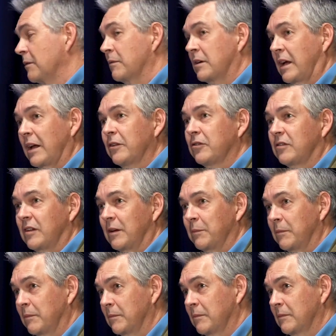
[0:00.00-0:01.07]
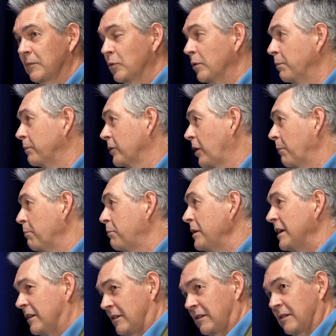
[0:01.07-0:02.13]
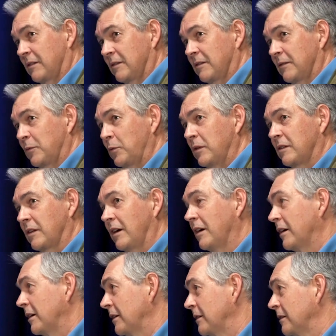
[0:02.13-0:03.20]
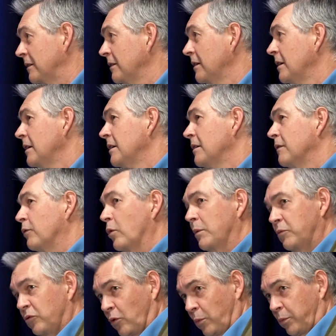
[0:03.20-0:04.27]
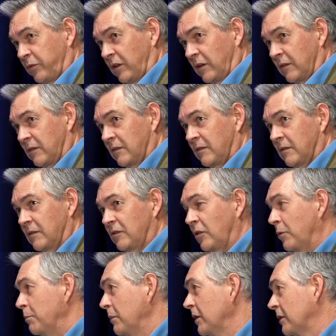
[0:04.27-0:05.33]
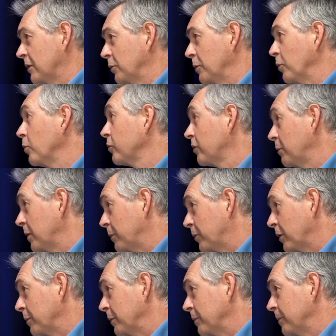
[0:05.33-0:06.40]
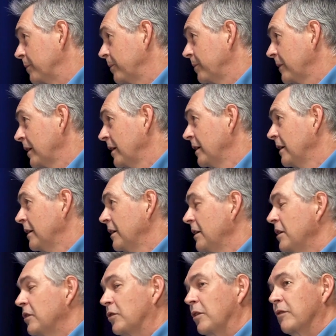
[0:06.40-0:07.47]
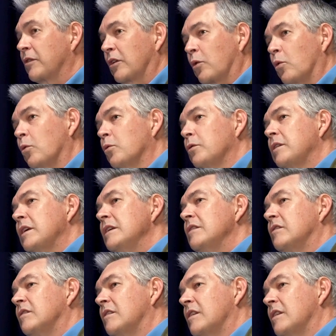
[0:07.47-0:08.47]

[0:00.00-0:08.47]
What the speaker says: Calcium will compete with iron for absorption. So milk will also be a problem. So you've got all these